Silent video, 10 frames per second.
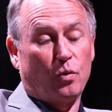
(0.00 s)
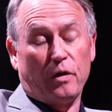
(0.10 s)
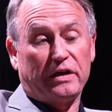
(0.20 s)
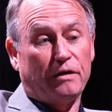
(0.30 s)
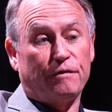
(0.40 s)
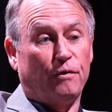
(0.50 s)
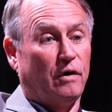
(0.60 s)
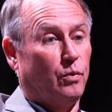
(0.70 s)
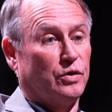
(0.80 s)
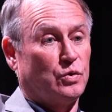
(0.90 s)
working
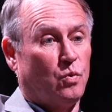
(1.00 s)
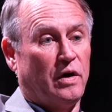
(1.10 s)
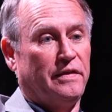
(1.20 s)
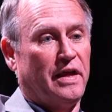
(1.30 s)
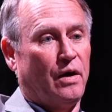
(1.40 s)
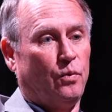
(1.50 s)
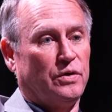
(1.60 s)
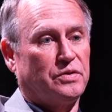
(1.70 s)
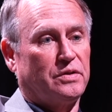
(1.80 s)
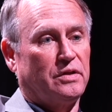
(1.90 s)
for was one that
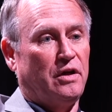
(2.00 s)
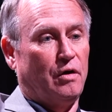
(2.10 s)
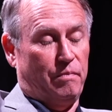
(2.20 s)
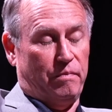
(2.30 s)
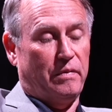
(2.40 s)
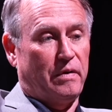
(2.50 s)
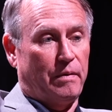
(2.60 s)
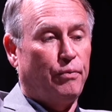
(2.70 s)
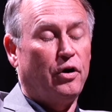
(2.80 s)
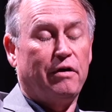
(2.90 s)
was, you know,
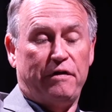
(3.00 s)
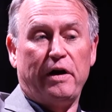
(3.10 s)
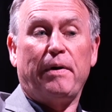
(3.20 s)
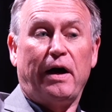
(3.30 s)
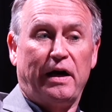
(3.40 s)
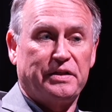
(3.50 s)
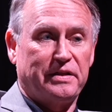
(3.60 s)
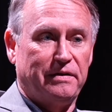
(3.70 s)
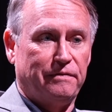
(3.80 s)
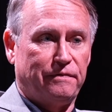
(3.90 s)
put a very
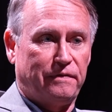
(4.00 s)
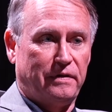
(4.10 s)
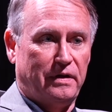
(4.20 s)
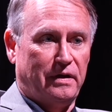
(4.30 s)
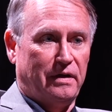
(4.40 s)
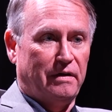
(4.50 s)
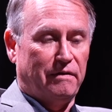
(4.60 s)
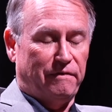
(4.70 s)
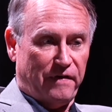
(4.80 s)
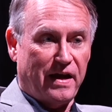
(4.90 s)
positive
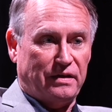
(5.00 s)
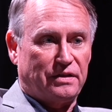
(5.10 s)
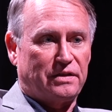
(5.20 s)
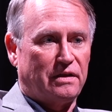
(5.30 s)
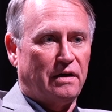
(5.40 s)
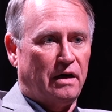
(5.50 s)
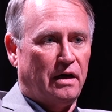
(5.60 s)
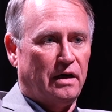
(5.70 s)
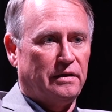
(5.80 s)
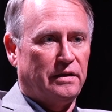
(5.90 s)
face
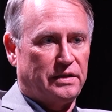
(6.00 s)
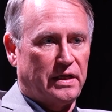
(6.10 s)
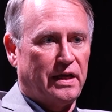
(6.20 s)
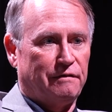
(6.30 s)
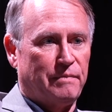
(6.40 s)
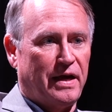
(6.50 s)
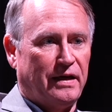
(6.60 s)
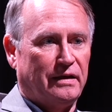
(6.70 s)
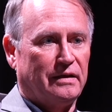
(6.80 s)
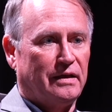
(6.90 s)
on the state of
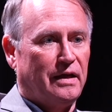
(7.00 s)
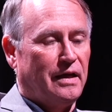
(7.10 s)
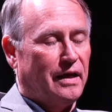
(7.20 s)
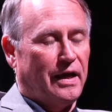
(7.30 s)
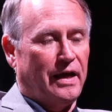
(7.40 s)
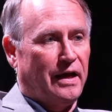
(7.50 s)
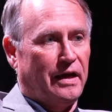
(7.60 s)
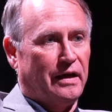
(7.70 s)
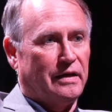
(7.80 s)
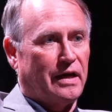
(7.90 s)
Maine,
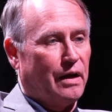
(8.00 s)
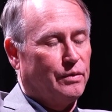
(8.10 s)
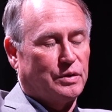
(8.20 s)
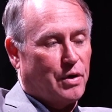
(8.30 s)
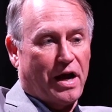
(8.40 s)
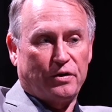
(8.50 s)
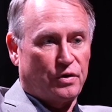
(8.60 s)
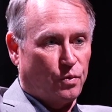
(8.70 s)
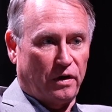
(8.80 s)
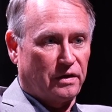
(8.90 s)
and I was proud
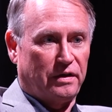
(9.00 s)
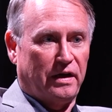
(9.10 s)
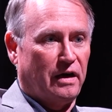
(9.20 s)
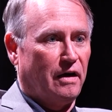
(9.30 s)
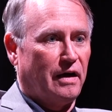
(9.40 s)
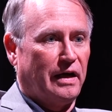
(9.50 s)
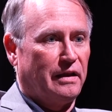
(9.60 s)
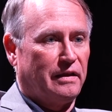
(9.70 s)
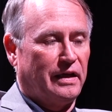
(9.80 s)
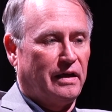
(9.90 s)
to work there. I
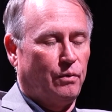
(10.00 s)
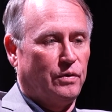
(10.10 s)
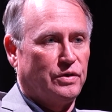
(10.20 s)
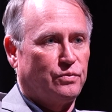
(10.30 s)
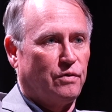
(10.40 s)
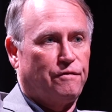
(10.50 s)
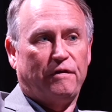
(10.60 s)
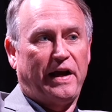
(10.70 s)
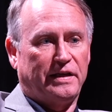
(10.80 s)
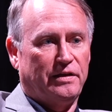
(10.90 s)
think it was
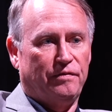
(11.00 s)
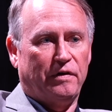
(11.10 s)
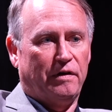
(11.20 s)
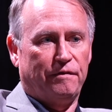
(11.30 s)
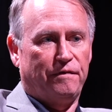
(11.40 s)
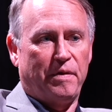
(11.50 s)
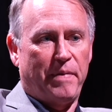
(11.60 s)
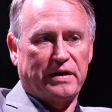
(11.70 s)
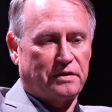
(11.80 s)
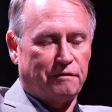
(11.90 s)
reflective of the
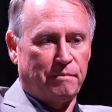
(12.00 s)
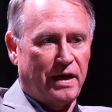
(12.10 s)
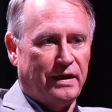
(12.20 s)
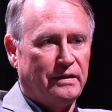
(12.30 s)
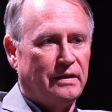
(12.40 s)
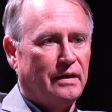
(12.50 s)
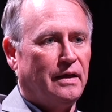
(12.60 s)
best of Maine.